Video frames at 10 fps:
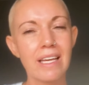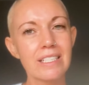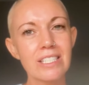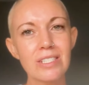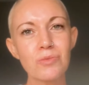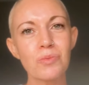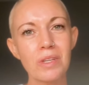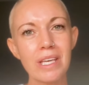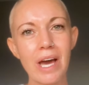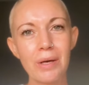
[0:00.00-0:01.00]
just
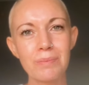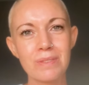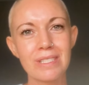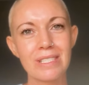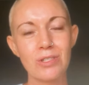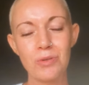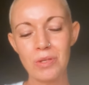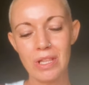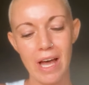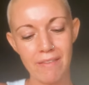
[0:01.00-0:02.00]
really helps to
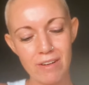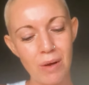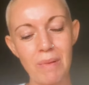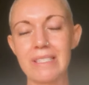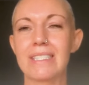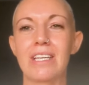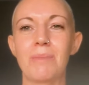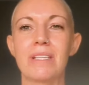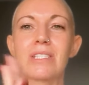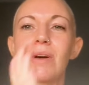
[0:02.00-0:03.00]
liven up my skin a bit.